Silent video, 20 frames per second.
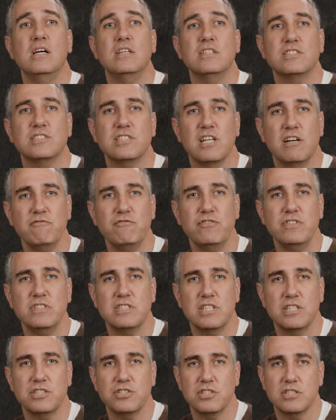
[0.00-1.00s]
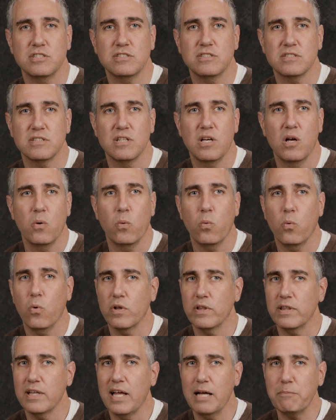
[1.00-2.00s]
Some physicians
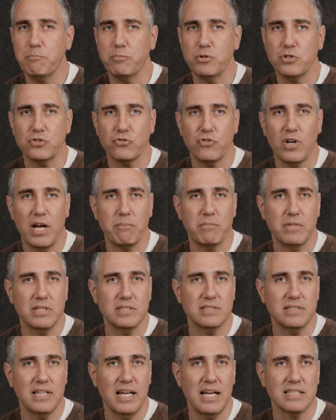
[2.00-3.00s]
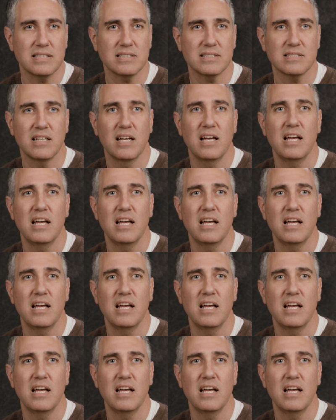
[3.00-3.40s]
will not prescribe this test,